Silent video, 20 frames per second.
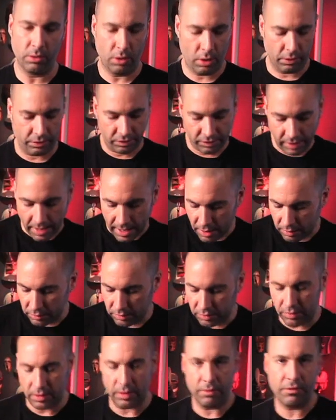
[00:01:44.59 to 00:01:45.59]
All the
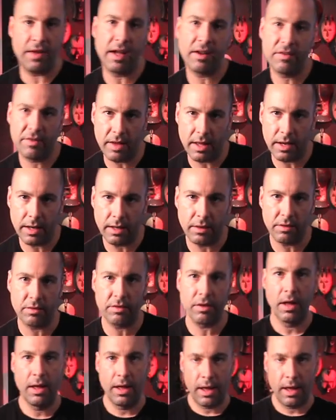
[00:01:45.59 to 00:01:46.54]
sounds, the effect settings,